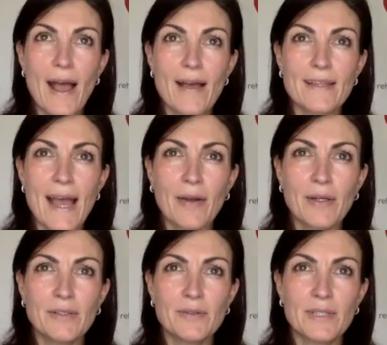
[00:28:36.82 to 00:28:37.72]
How do
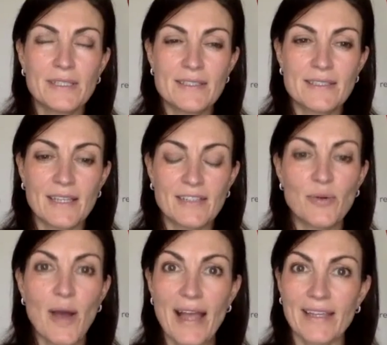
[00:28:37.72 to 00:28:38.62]
you consider,
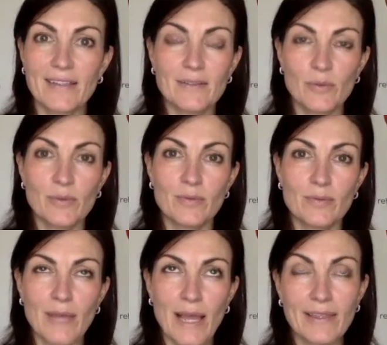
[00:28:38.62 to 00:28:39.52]
so I
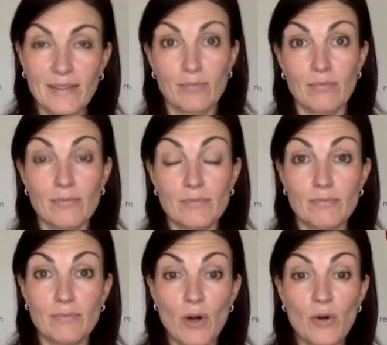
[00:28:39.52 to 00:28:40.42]
think
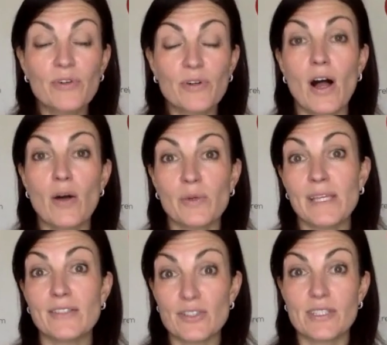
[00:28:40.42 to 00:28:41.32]
overall we
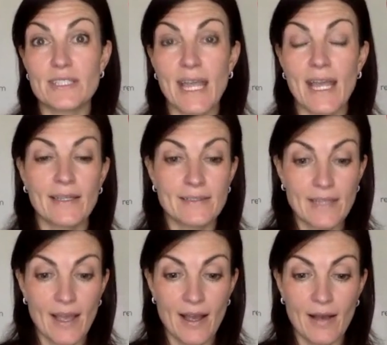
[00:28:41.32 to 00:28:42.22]
understand
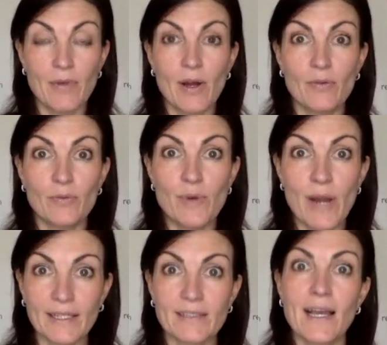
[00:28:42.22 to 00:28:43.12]

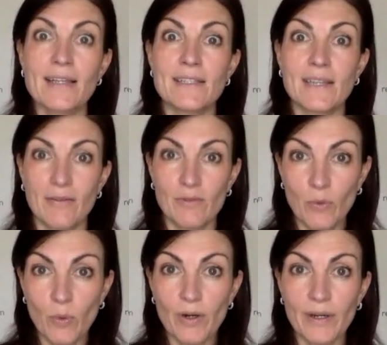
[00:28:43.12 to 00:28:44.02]
recognizing and
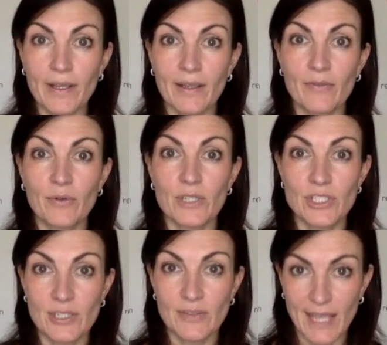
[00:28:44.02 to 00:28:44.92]
rewarding for
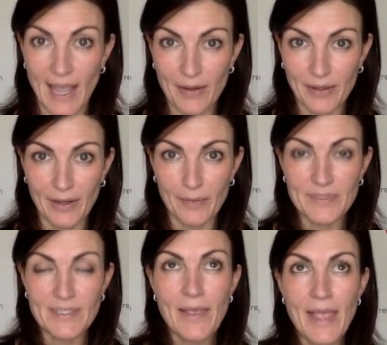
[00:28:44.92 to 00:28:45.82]
achieving
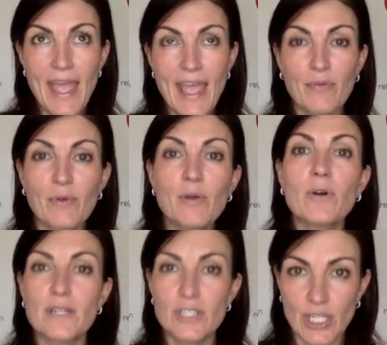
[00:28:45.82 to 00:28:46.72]
outcomes. If we
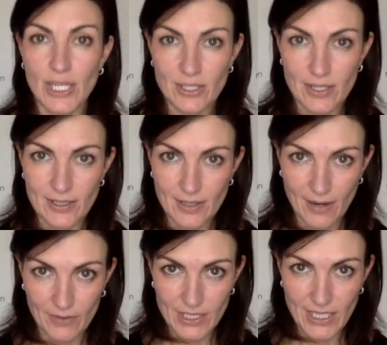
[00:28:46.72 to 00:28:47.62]
were to change this
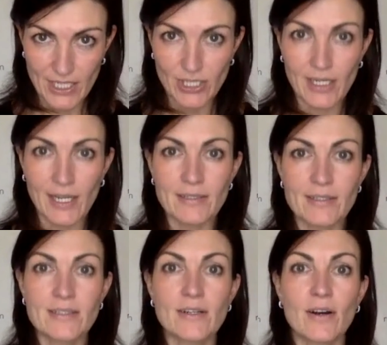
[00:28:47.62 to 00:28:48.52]
conversation and
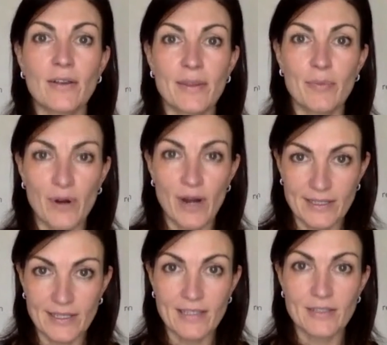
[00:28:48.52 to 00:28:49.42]
start the
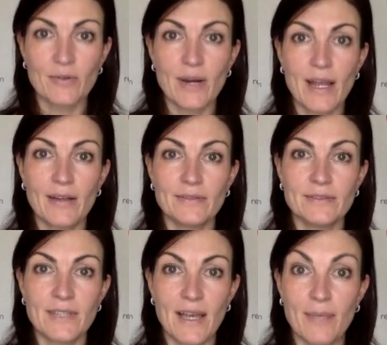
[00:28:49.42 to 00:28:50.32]
process
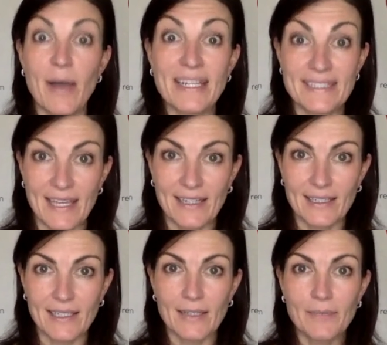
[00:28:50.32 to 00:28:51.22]
around
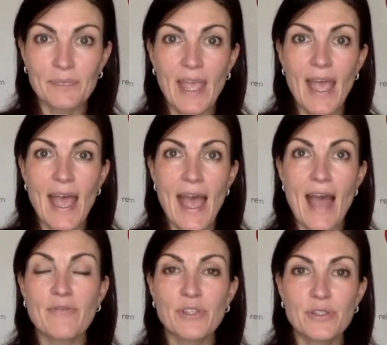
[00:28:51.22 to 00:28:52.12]
identity,
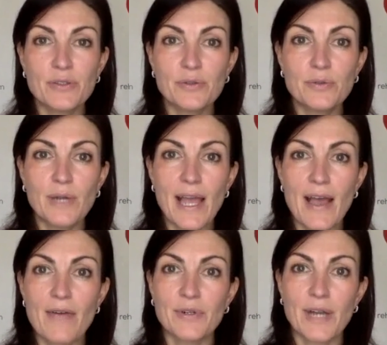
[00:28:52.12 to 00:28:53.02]
have you
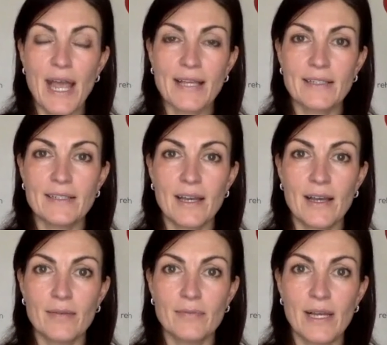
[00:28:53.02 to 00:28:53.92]
ever had
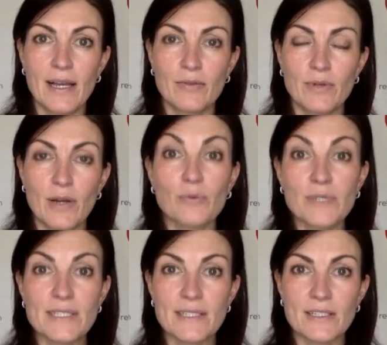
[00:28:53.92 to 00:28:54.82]
a
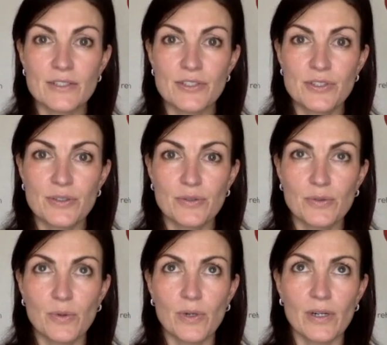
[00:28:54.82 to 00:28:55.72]
reason
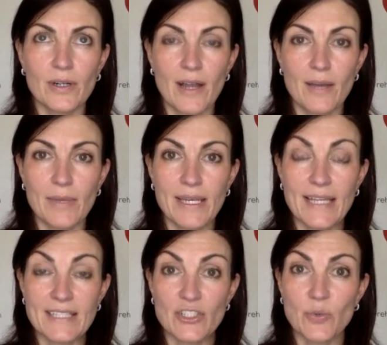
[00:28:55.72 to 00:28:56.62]
to, or a
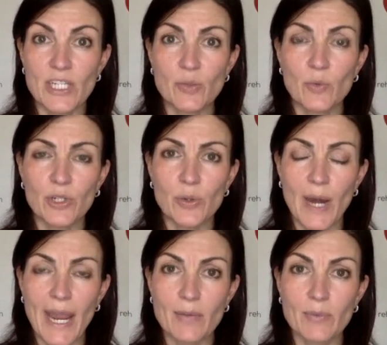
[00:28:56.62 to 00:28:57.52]
situation where you
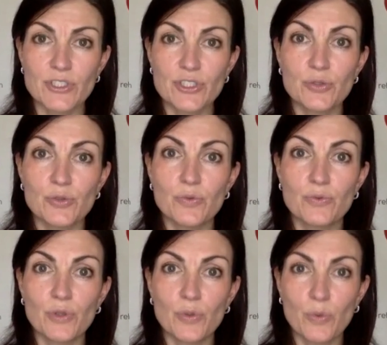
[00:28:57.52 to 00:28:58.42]
were able to
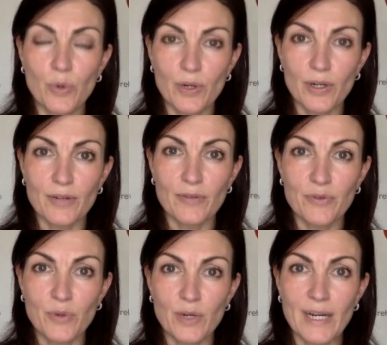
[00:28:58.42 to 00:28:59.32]
reward
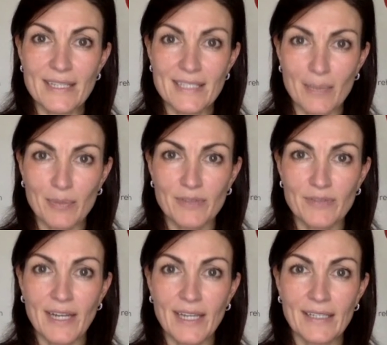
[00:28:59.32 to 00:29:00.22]
for
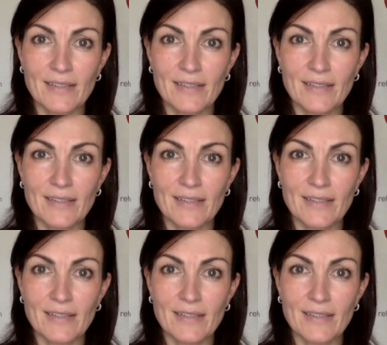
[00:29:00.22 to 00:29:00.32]
exemplifying